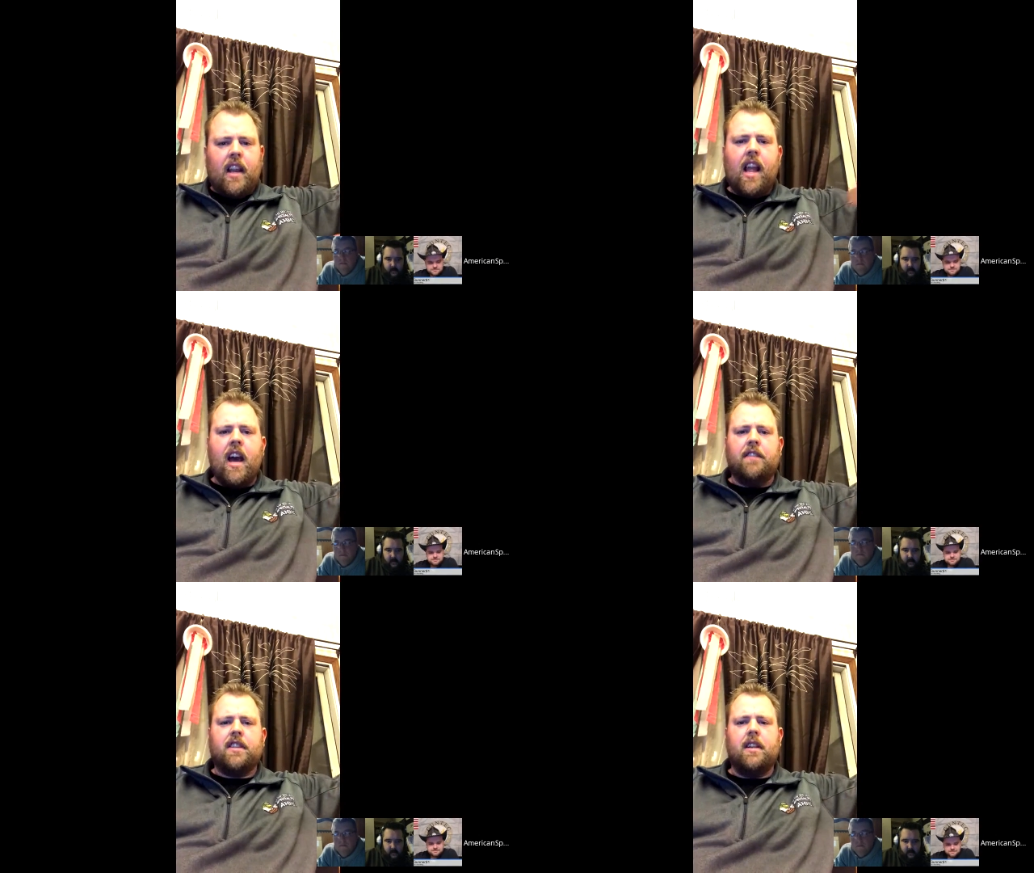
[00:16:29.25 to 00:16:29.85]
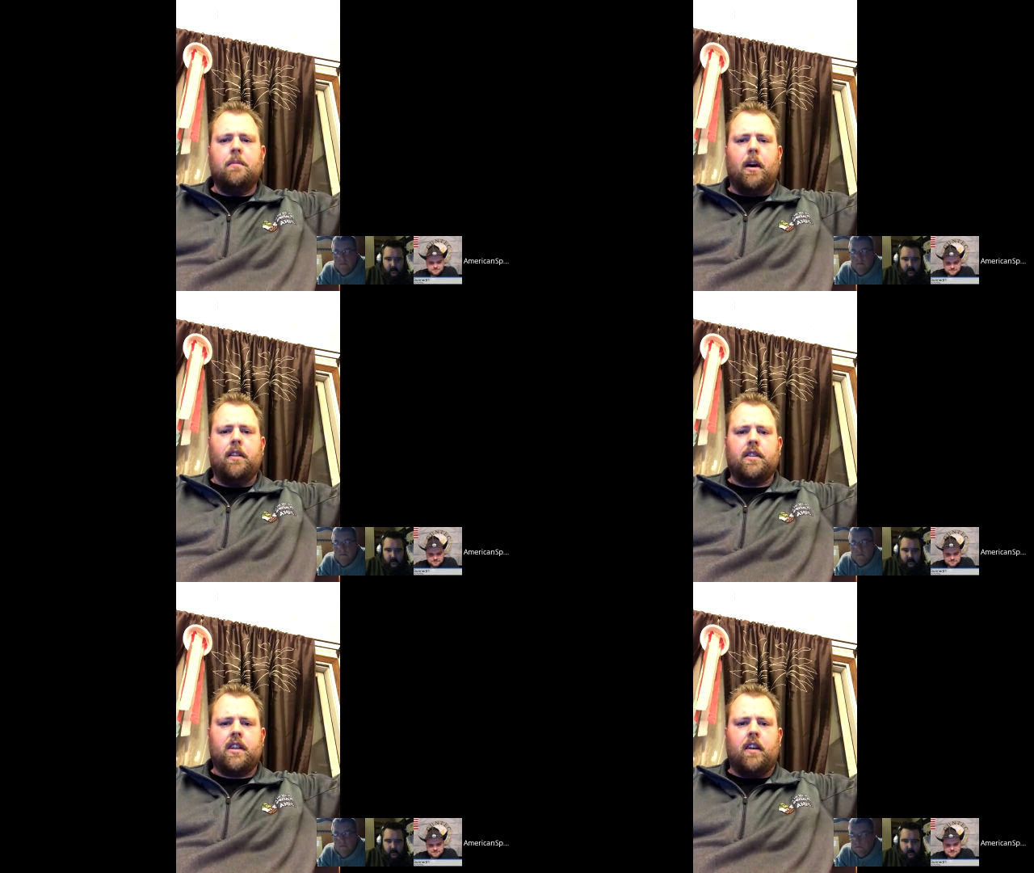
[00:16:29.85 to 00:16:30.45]
I've sent him other
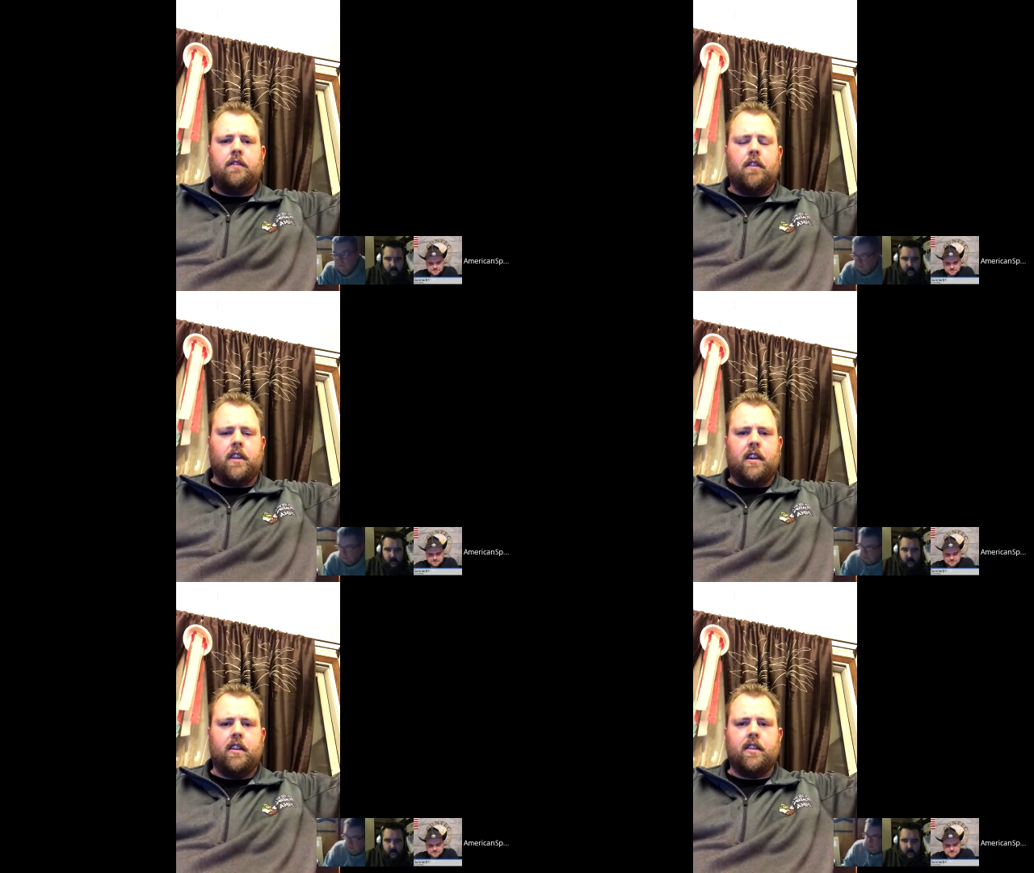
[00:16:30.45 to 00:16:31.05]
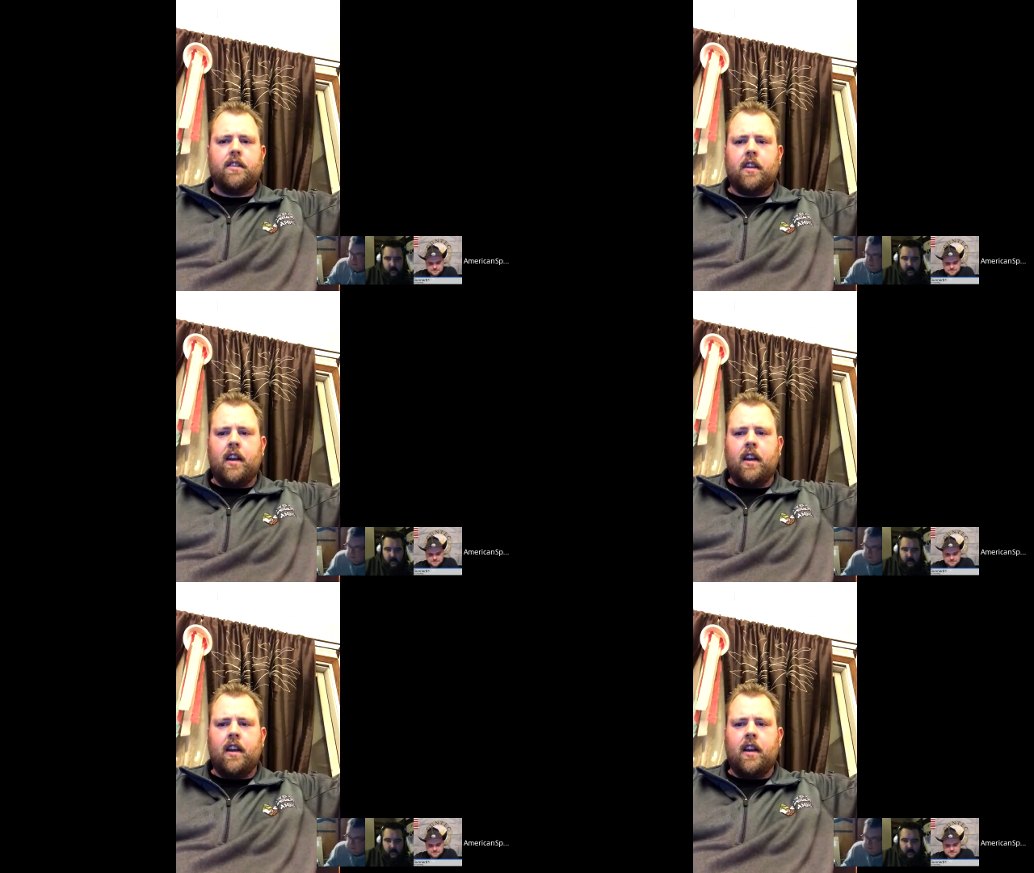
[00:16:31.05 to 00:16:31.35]
stuff over the years.